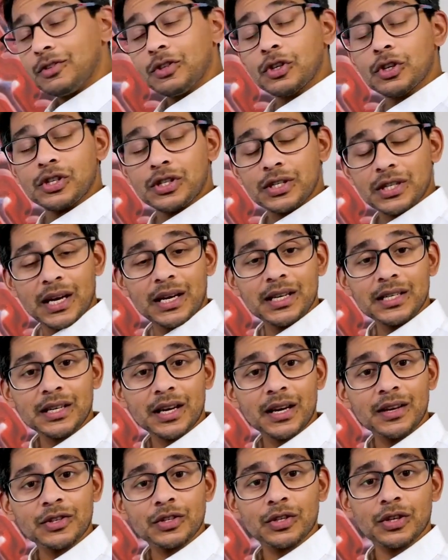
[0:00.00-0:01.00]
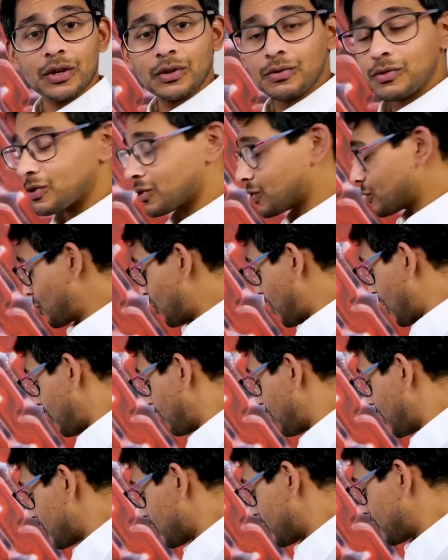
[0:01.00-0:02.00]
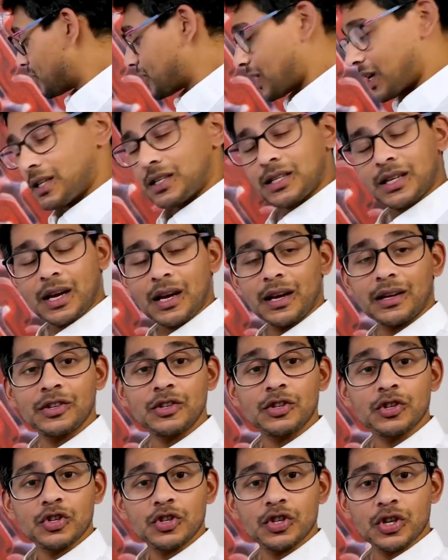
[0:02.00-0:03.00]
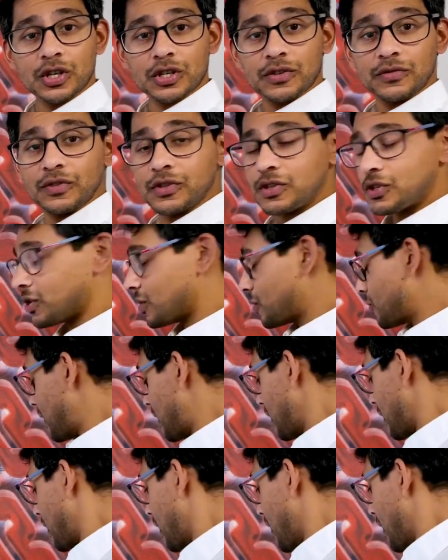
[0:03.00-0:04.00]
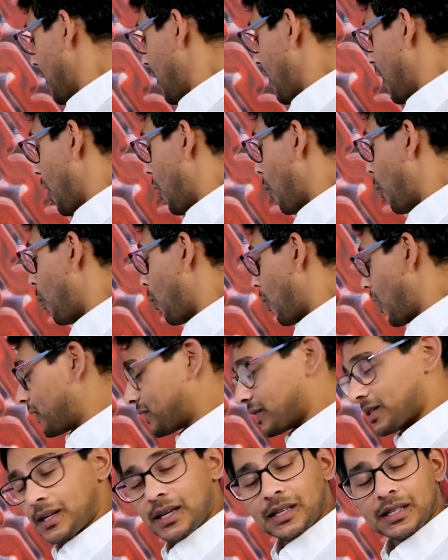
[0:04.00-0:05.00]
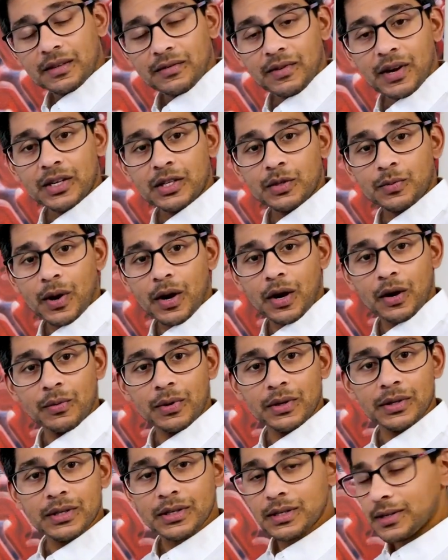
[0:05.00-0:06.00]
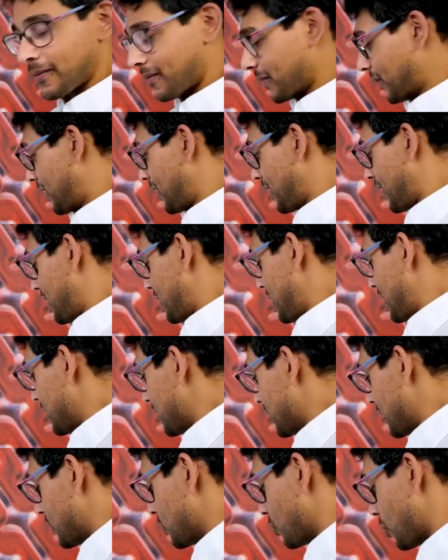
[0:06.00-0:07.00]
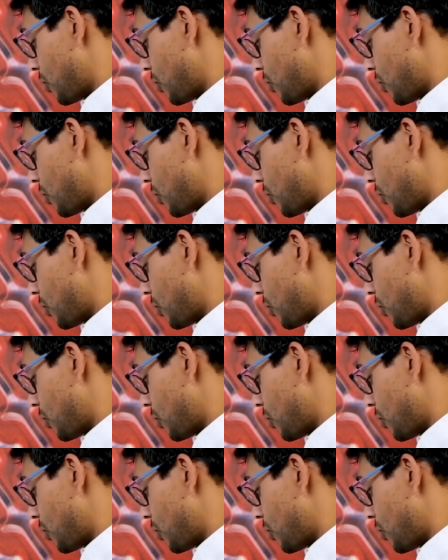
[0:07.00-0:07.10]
good data, so 12 lots of data just for doing one set of experiments. This is